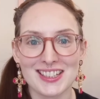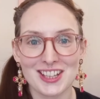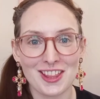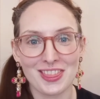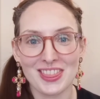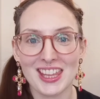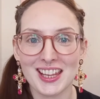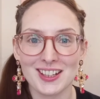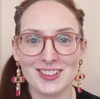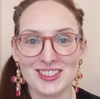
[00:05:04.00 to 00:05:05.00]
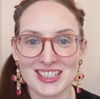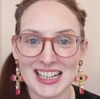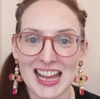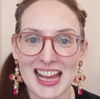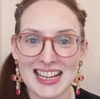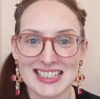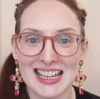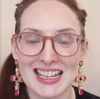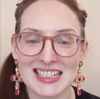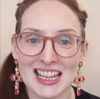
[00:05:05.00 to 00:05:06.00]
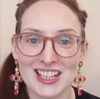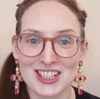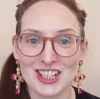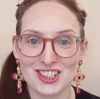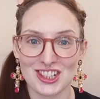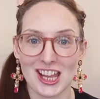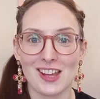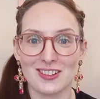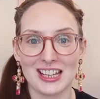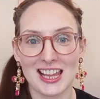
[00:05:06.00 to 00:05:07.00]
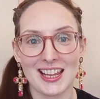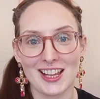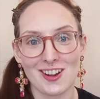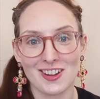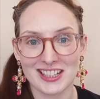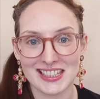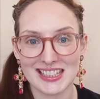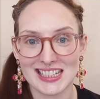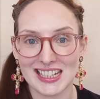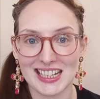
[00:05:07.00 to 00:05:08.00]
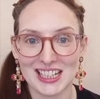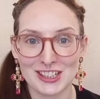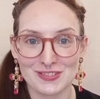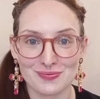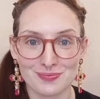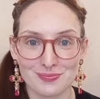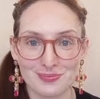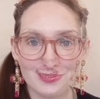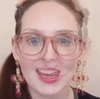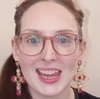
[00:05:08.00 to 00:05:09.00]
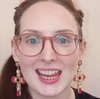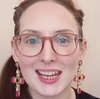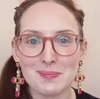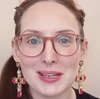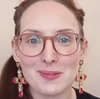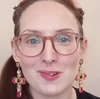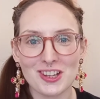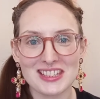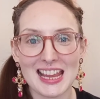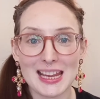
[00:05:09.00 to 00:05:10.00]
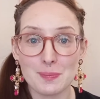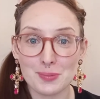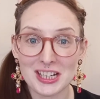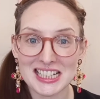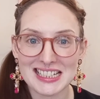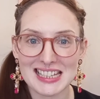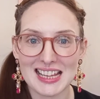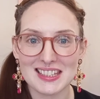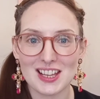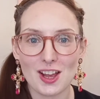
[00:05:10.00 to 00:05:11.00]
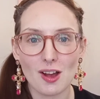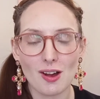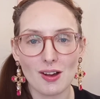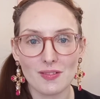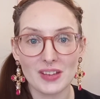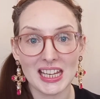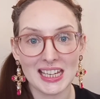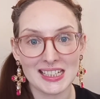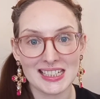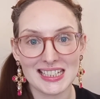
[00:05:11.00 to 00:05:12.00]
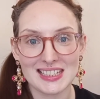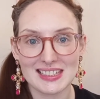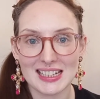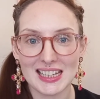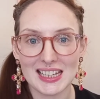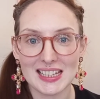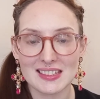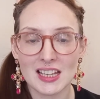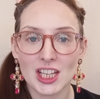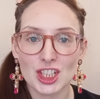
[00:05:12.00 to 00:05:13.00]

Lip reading: and her thick London accent and her childlike honesty. Amy was a predecessor of indie sleaze.